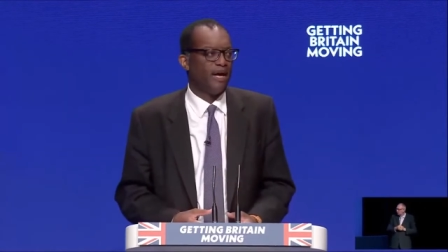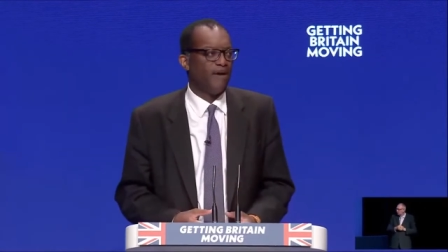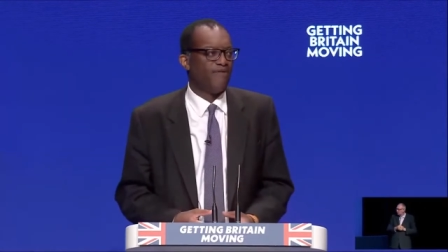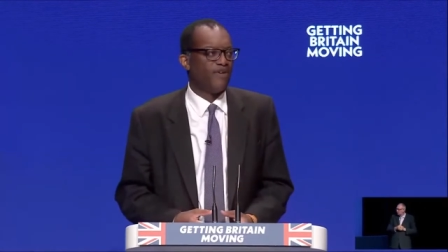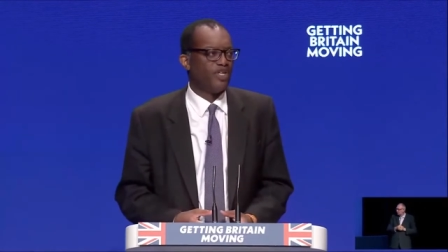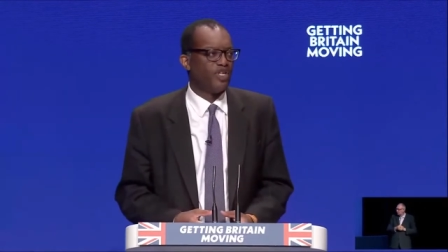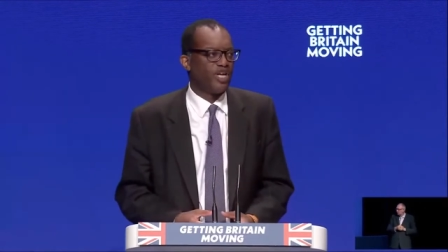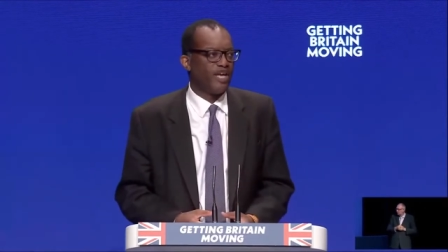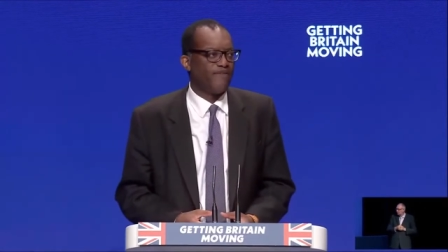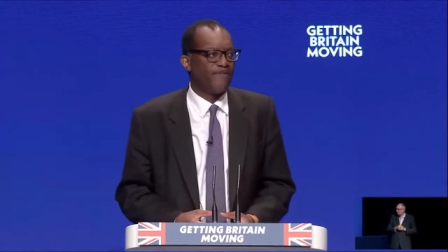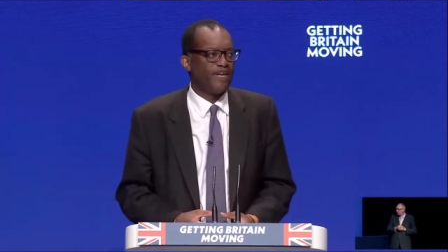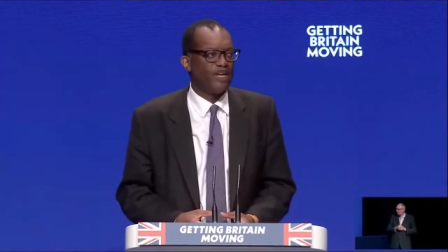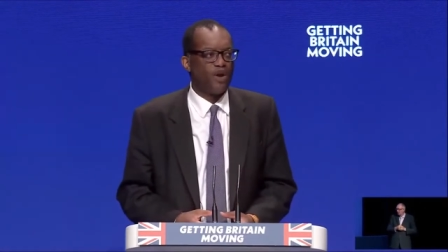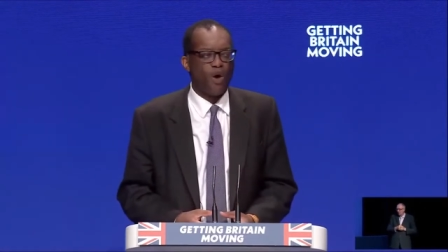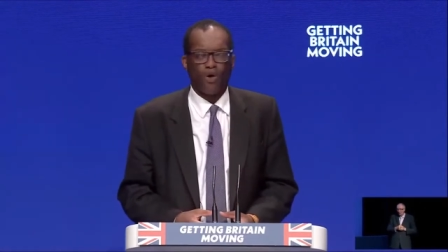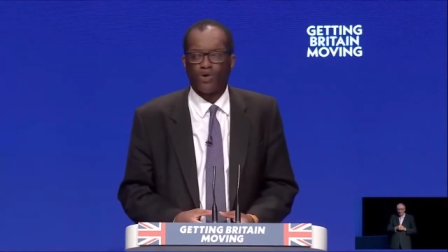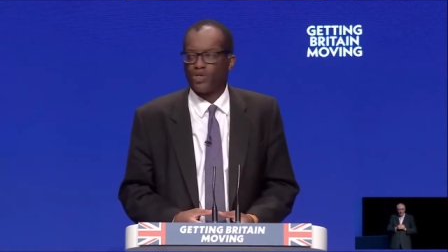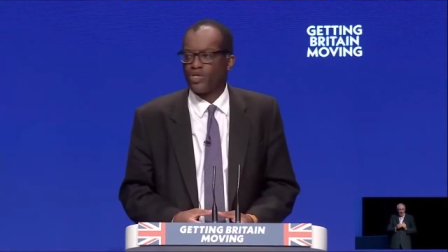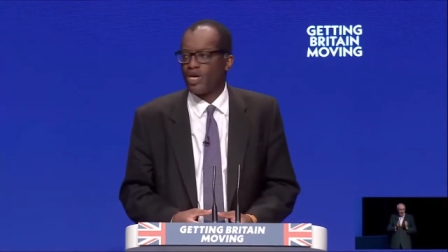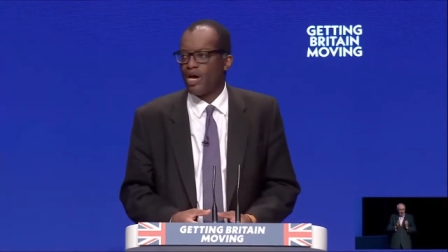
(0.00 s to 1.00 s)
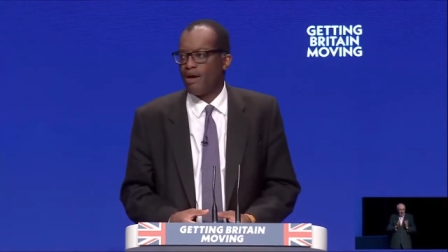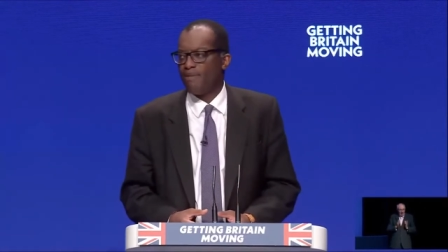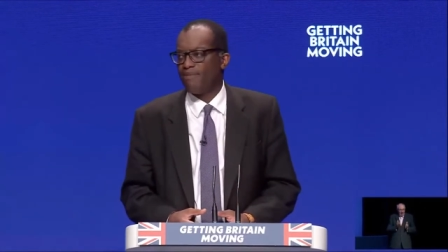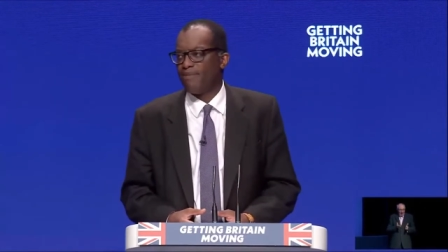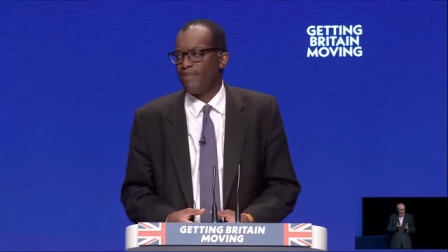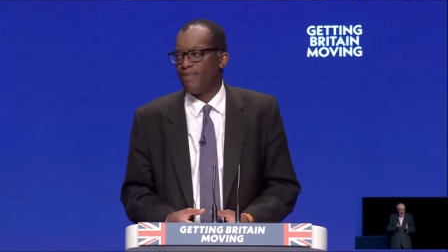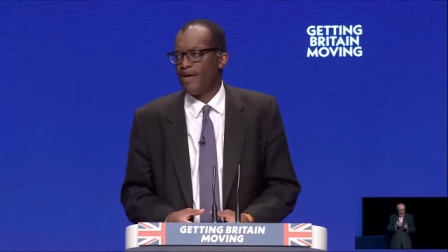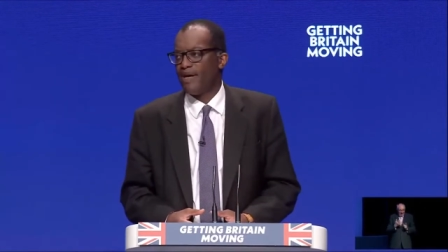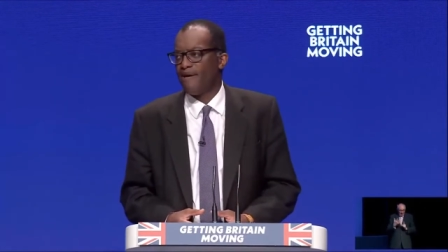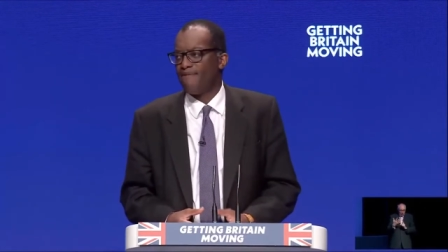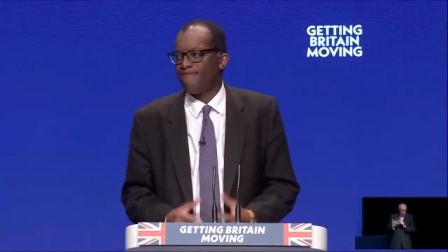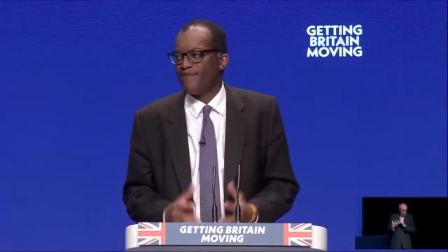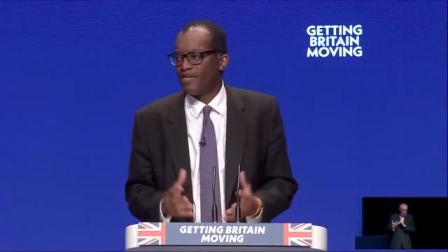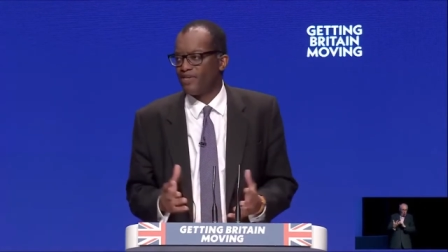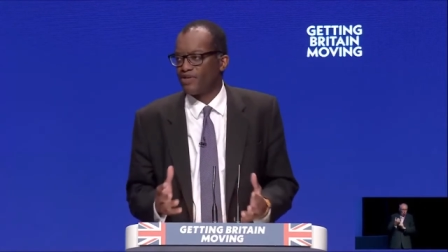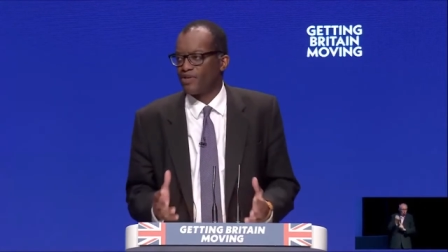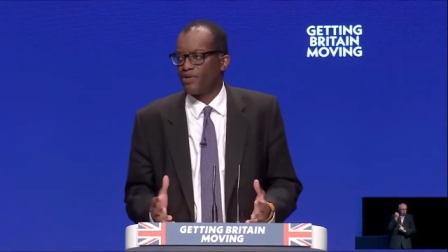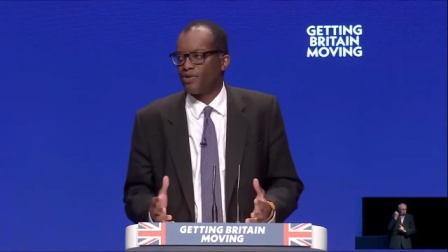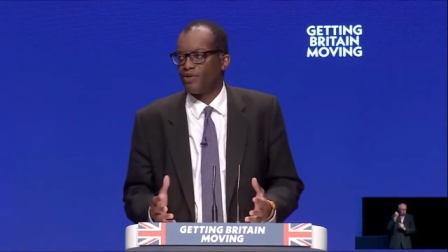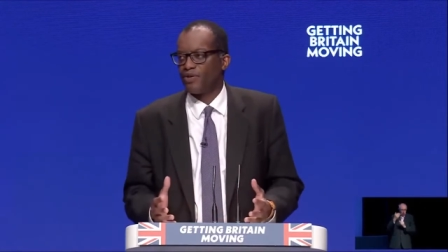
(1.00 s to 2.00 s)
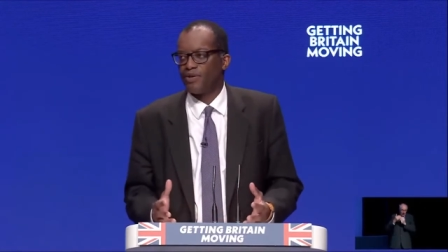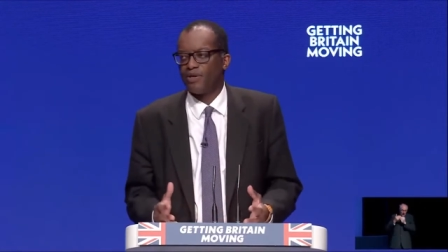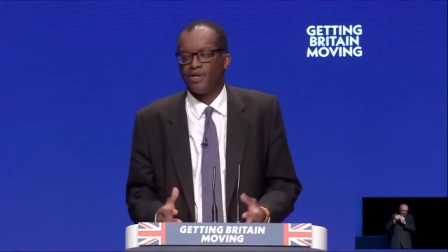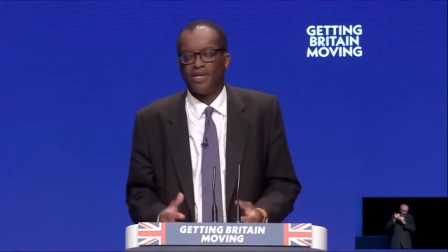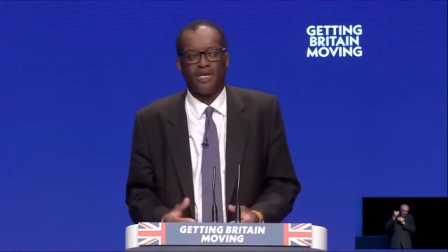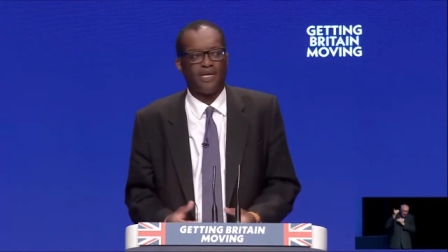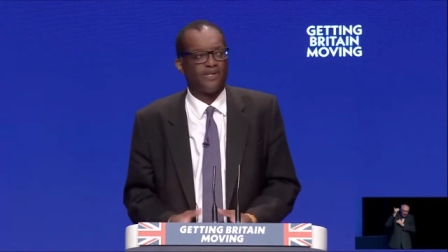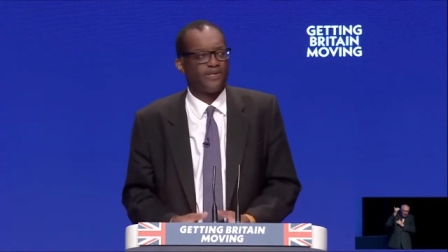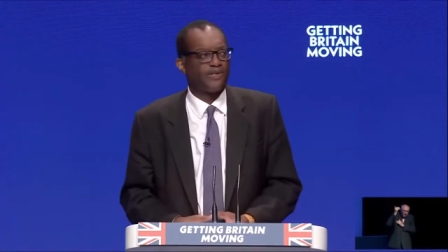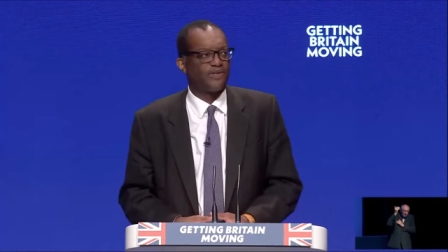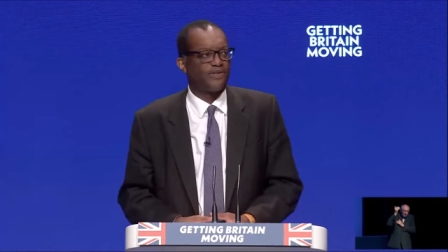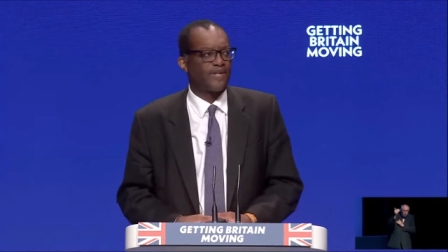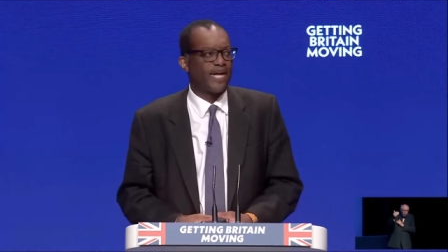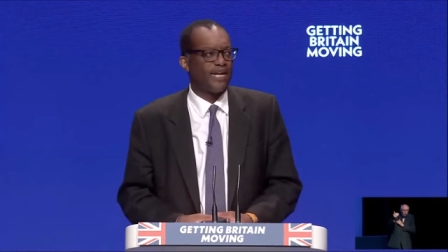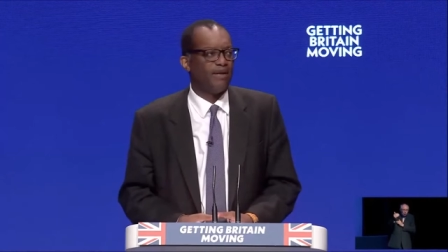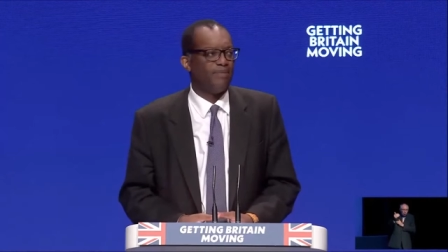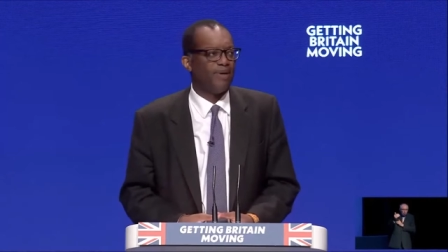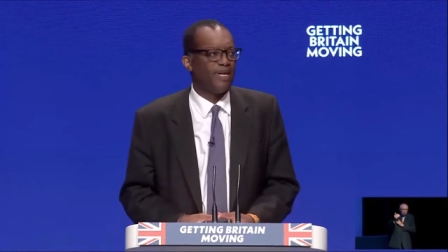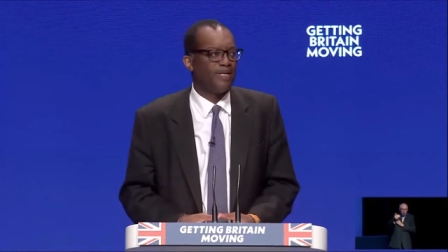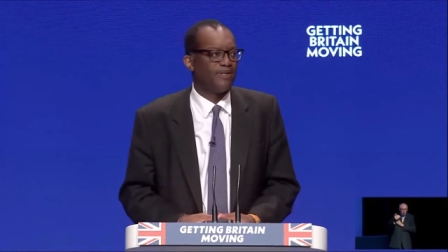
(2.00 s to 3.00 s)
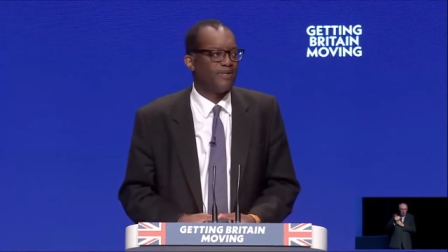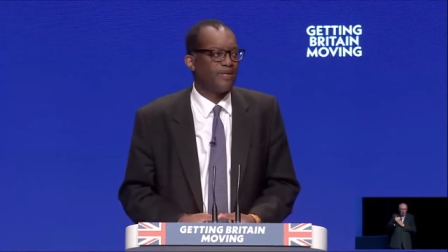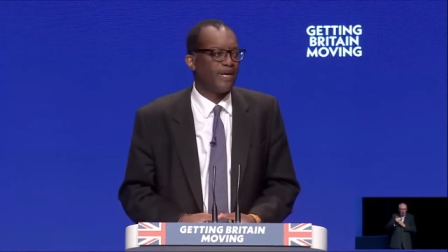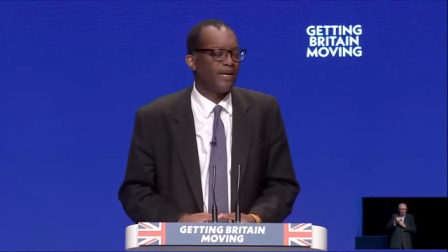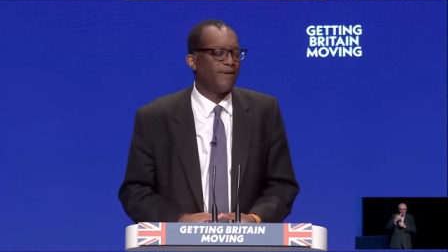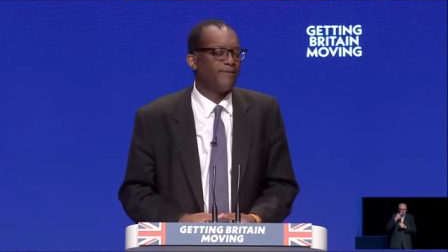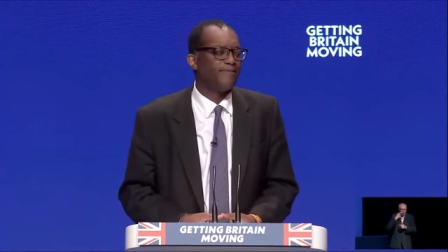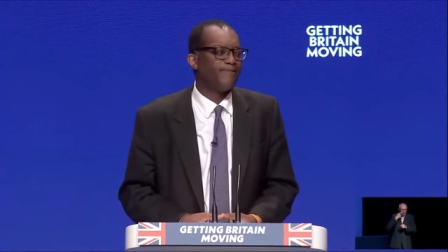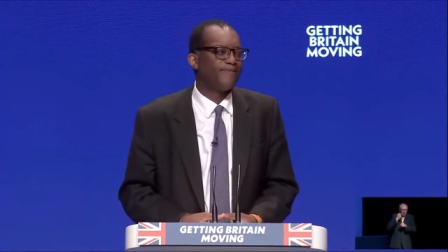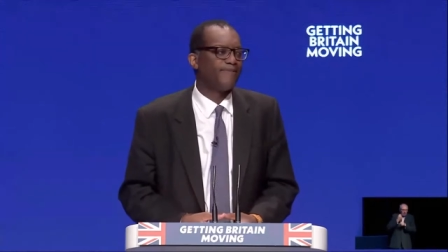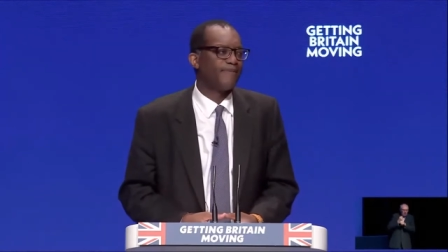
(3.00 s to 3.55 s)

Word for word: of achieving long-term fiscal sustainability.